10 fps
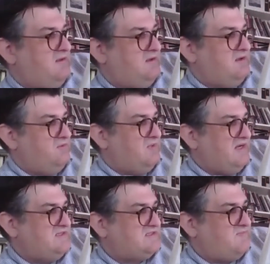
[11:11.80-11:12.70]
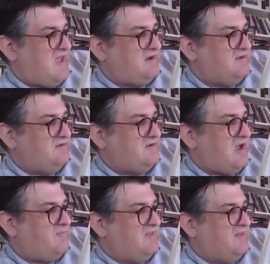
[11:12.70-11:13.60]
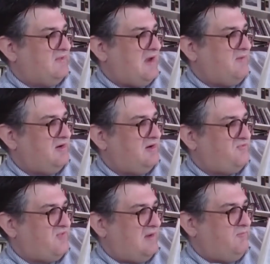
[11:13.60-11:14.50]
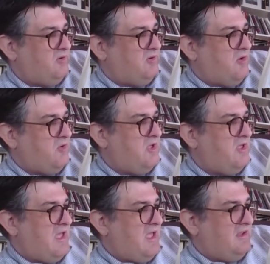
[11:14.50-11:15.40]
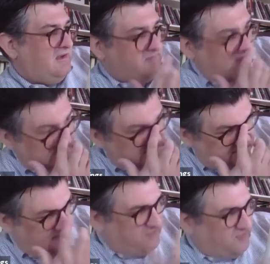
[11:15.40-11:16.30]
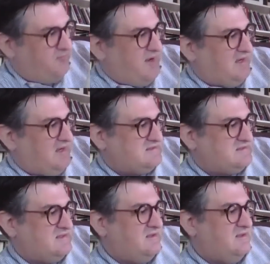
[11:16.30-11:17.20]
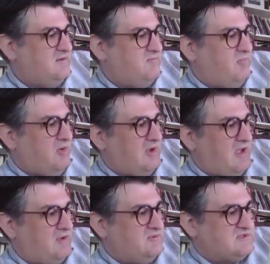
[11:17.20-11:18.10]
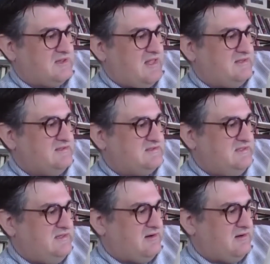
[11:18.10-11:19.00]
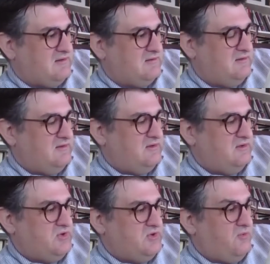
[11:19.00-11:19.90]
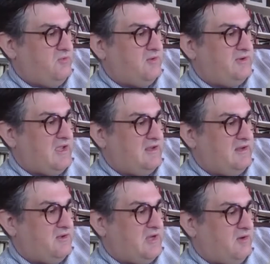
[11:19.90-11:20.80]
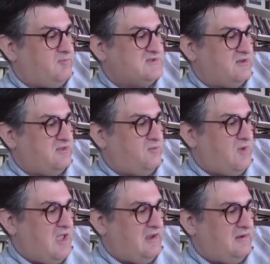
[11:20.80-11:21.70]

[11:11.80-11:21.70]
right smack on top of the library flagpole, hanging by the seat of her pants. Boy, I was glad to see her. Don't worry, I yelled. Help is on the way.